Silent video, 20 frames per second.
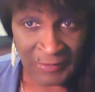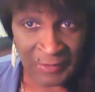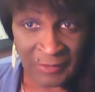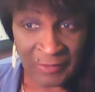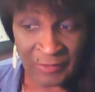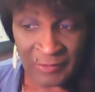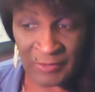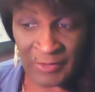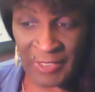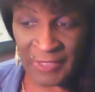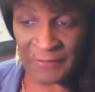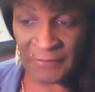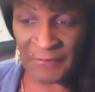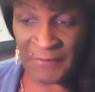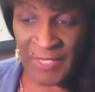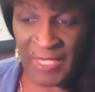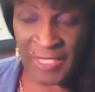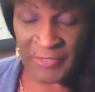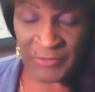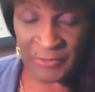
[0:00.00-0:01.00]
So that's
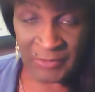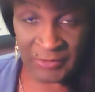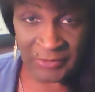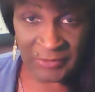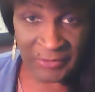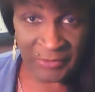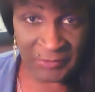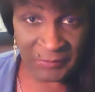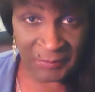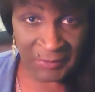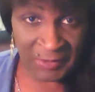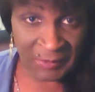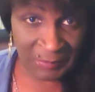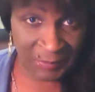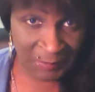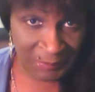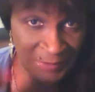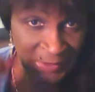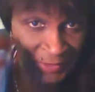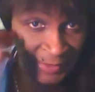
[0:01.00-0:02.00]
faster than 6 minute
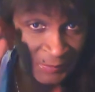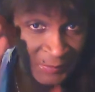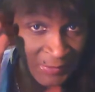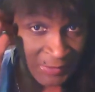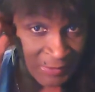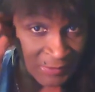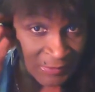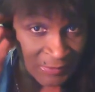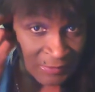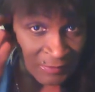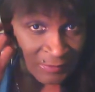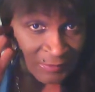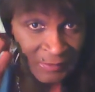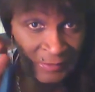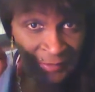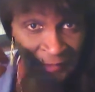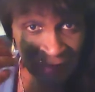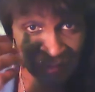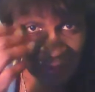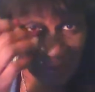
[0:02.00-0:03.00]
per mile pace.
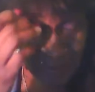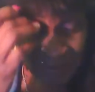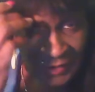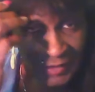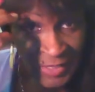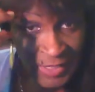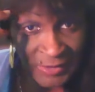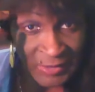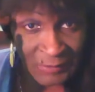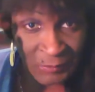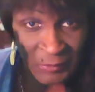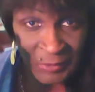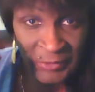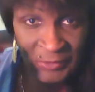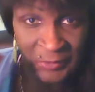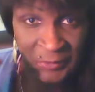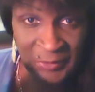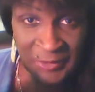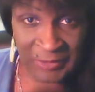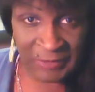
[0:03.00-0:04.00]
I didn't want to
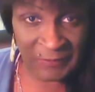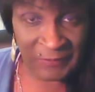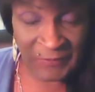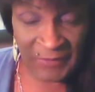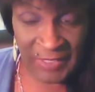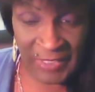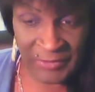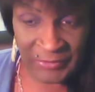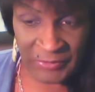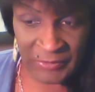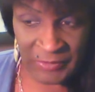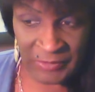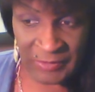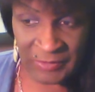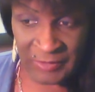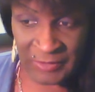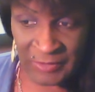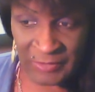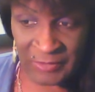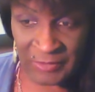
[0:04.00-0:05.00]
do it any faster than
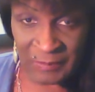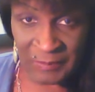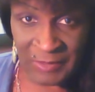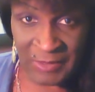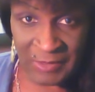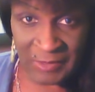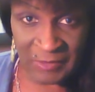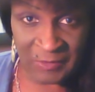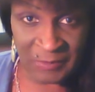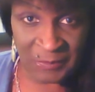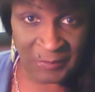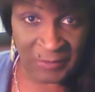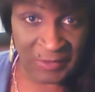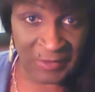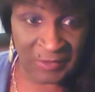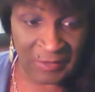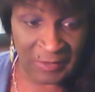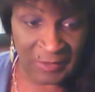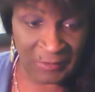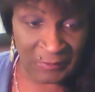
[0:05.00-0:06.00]
60 minutes,
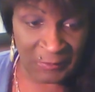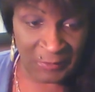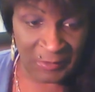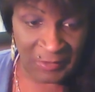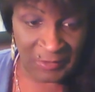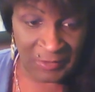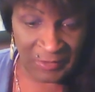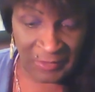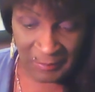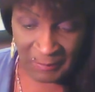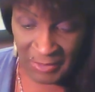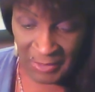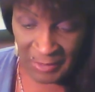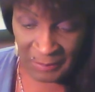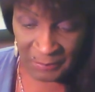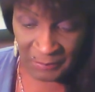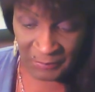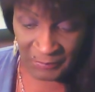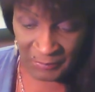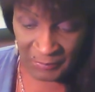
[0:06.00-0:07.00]
and I might
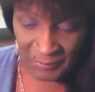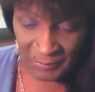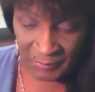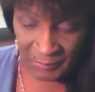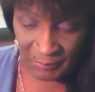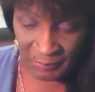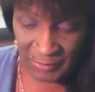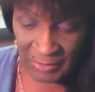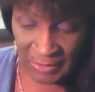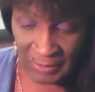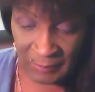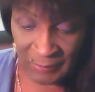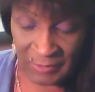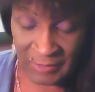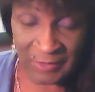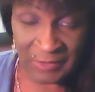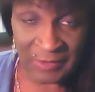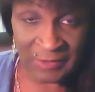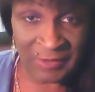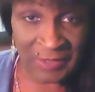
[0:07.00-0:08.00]
be able to
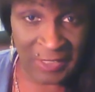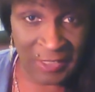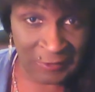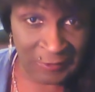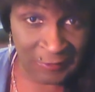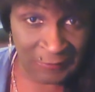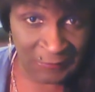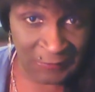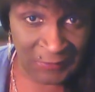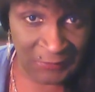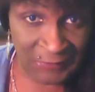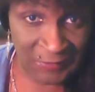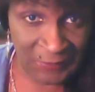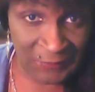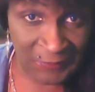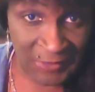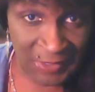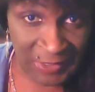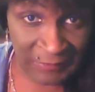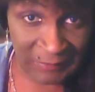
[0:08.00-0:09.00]
get it down to
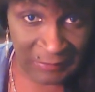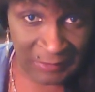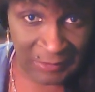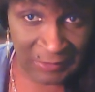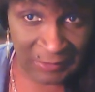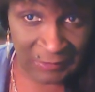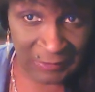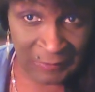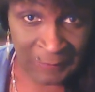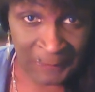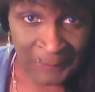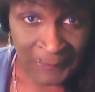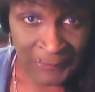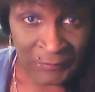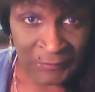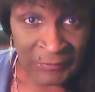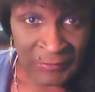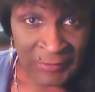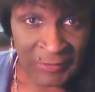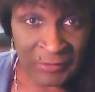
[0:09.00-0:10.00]
55 minutes.
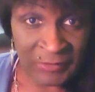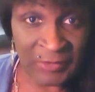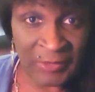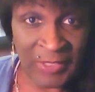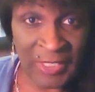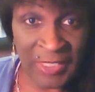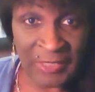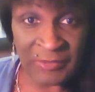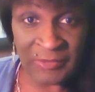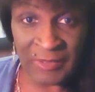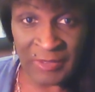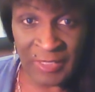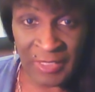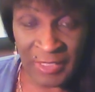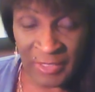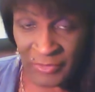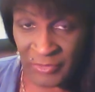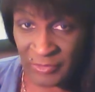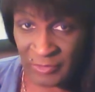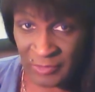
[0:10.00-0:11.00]
So that's a
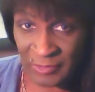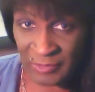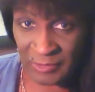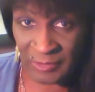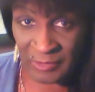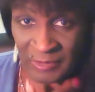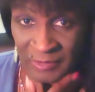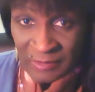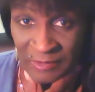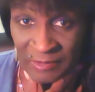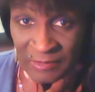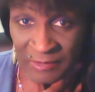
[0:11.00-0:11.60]
nice, good.